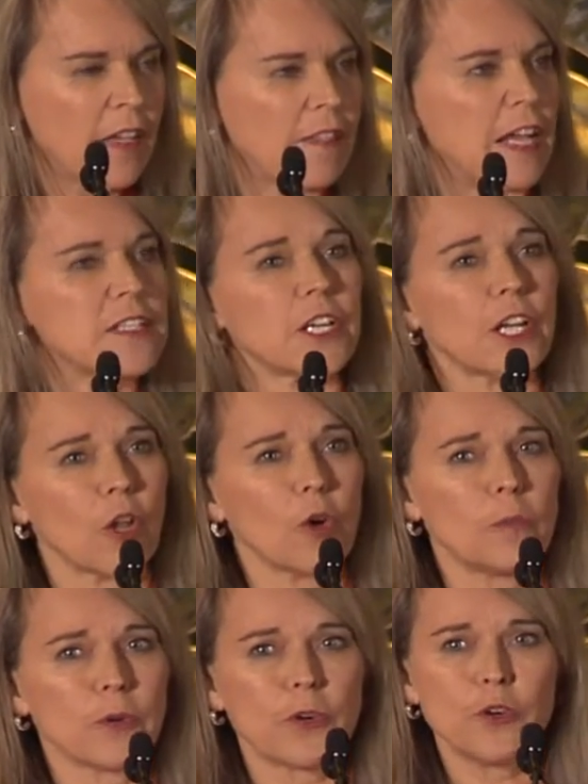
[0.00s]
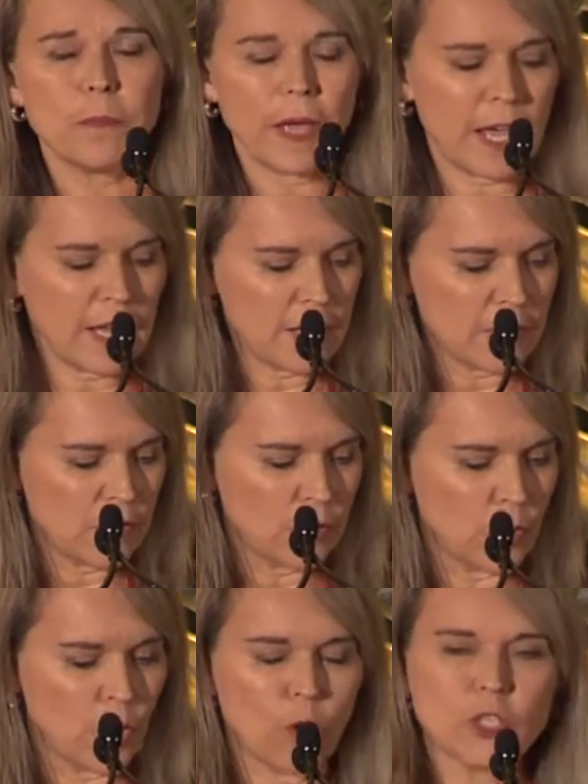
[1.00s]
Thanks to Claude Berube,
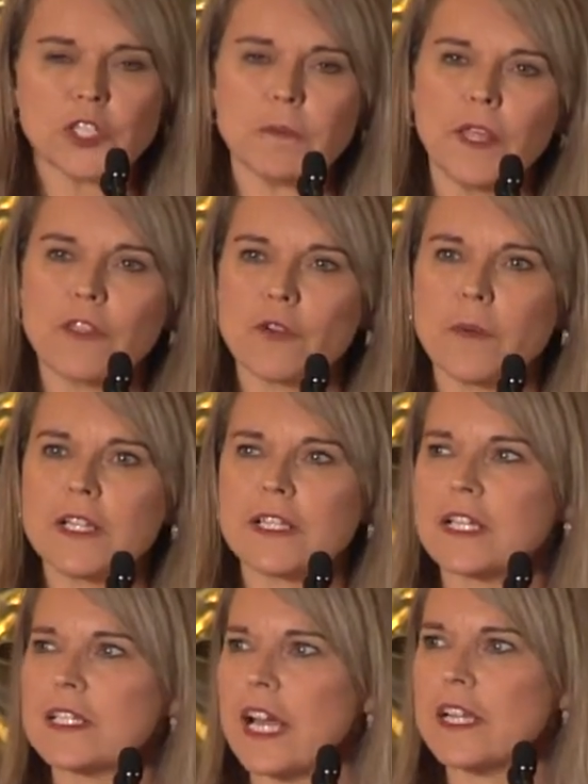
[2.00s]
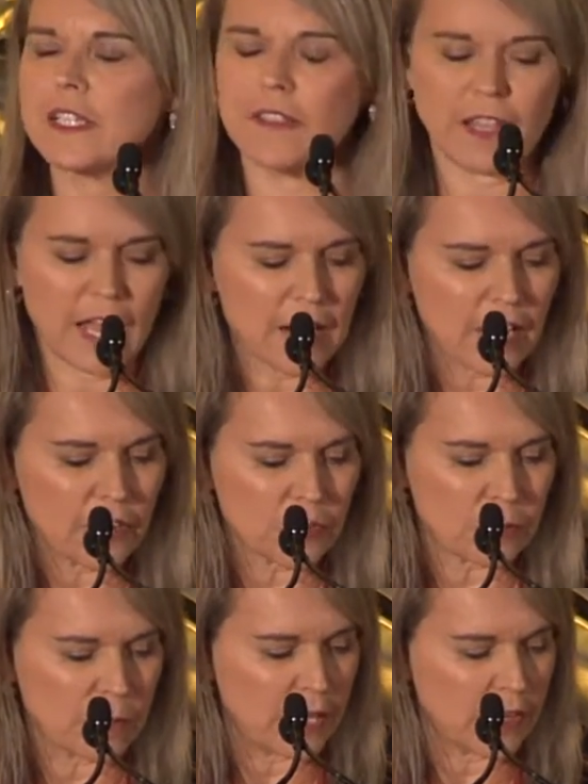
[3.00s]
who coached me through my success in the
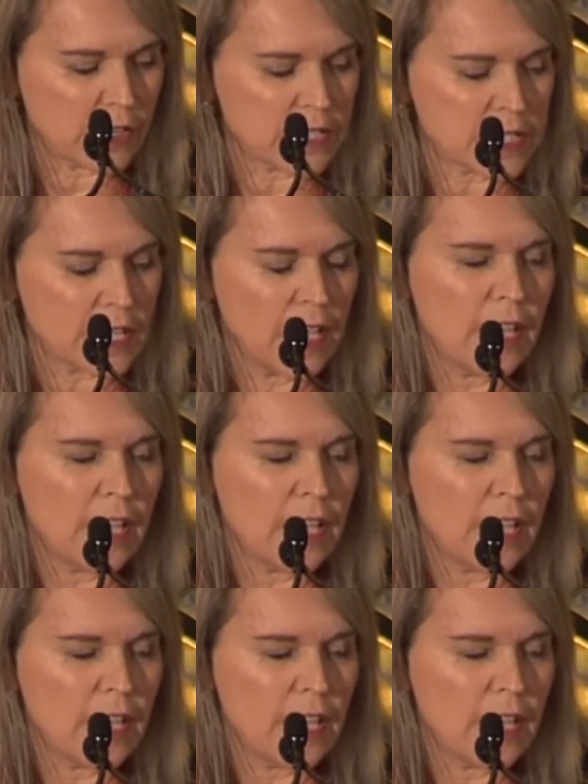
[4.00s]
800 meters,